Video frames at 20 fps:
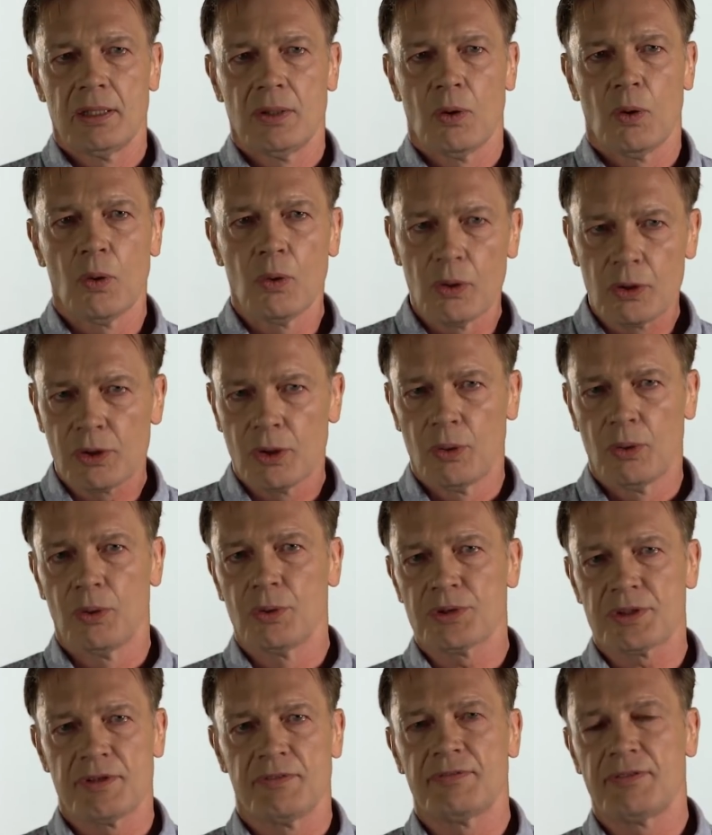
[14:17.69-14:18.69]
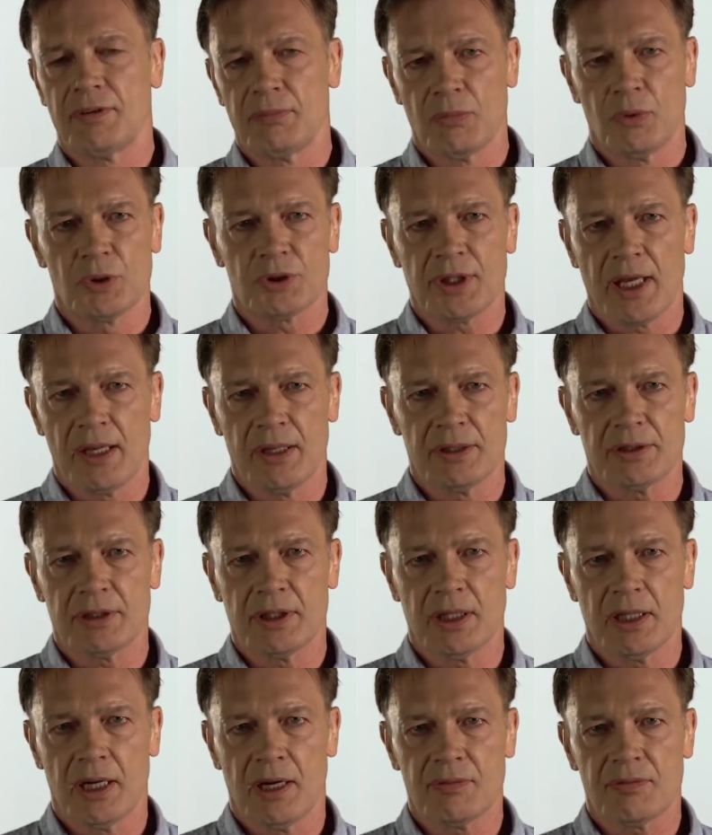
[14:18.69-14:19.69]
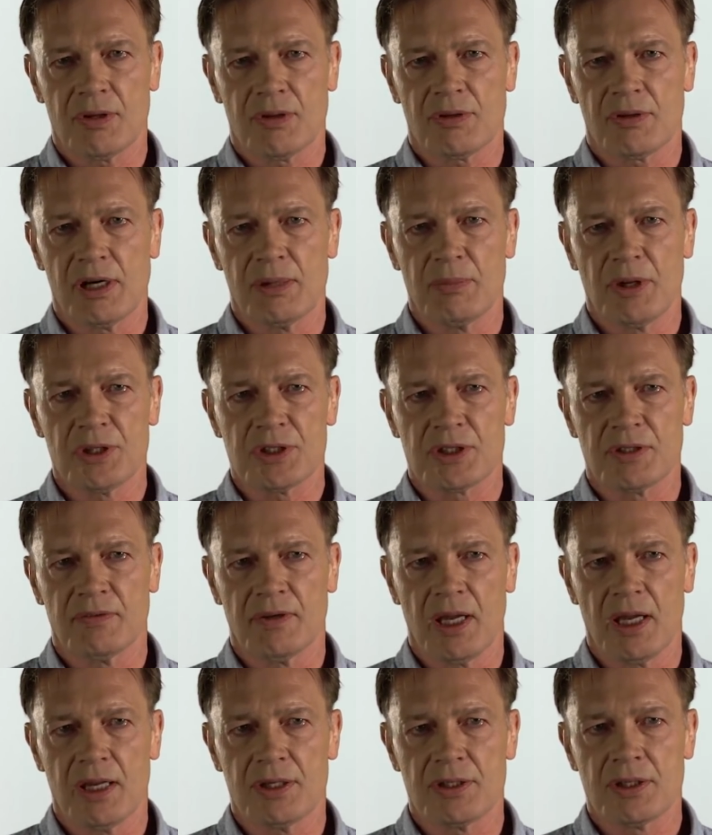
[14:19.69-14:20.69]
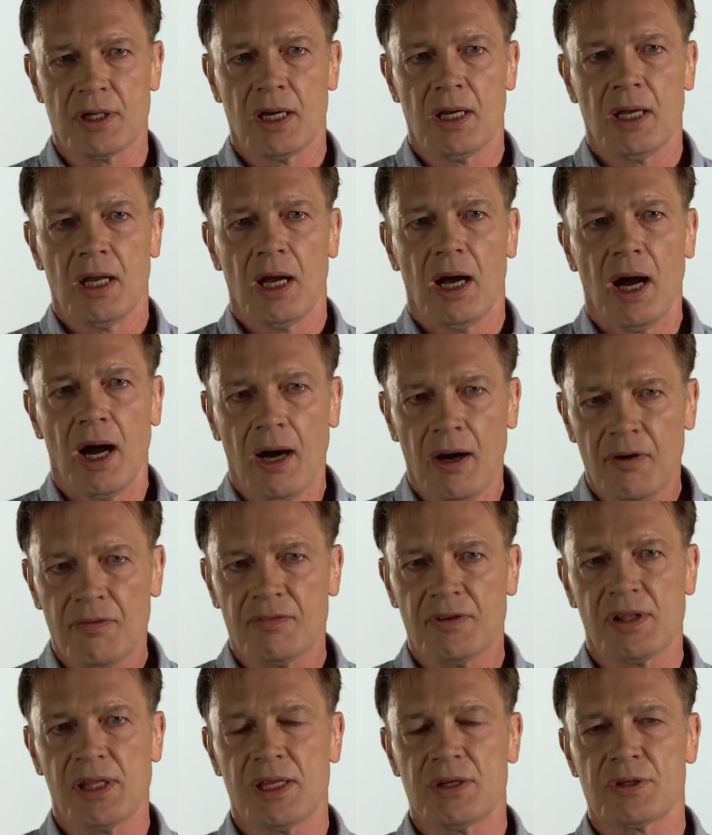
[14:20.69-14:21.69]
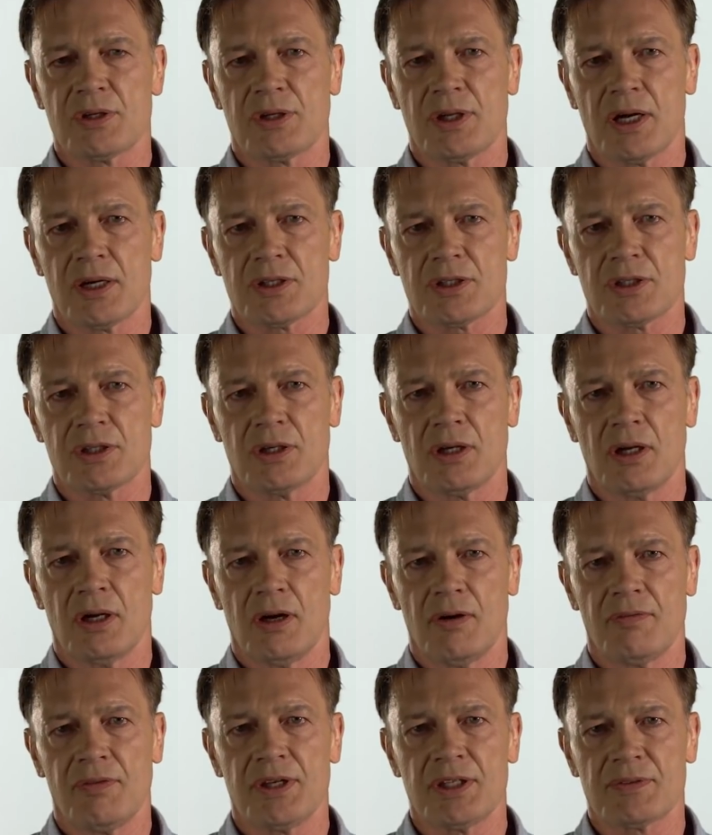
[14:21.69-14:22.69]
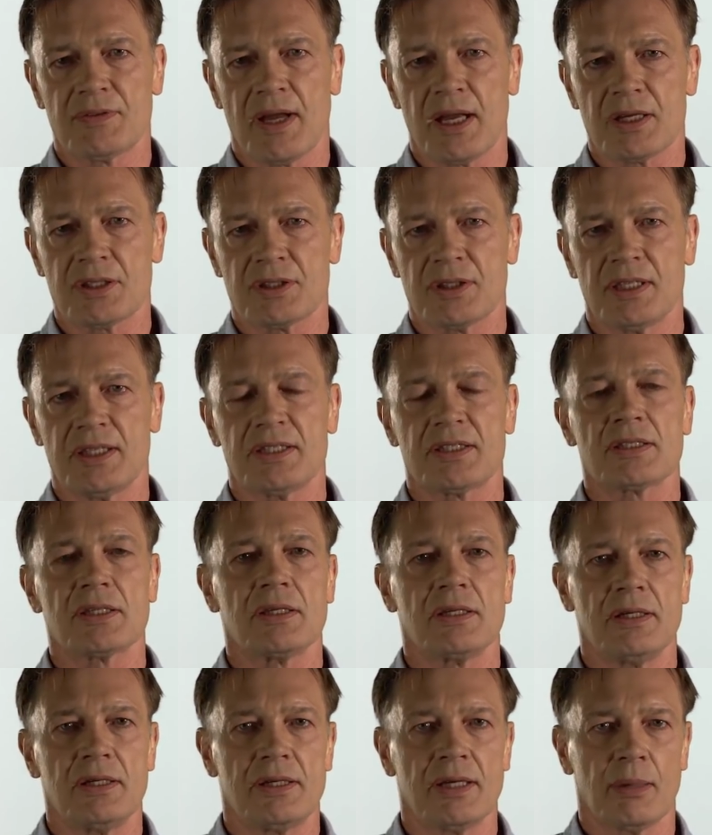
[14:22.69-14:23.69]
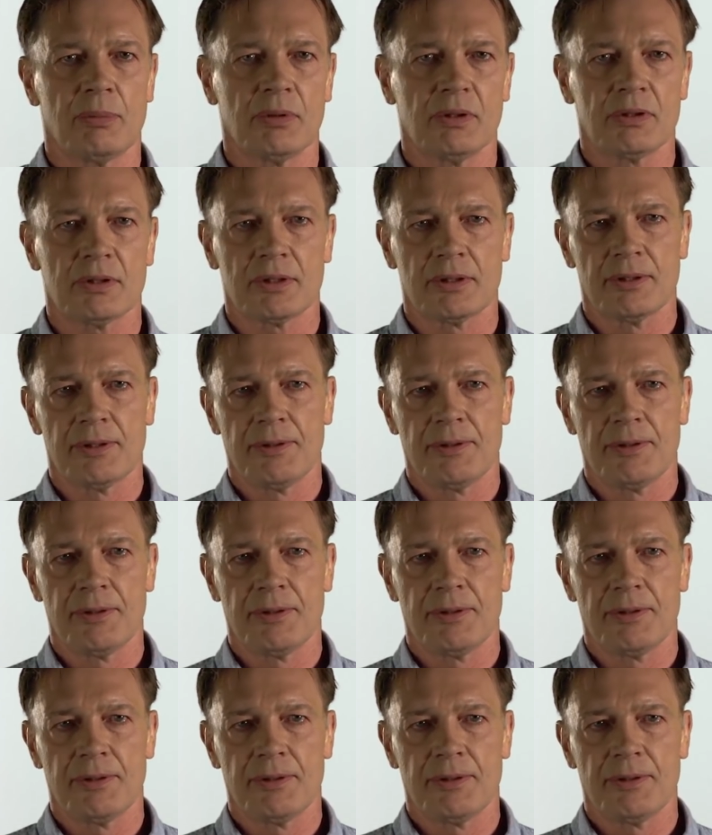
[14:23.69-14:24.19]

All-cause infant mortality after three months of age after the introduction of these vaccines doubled.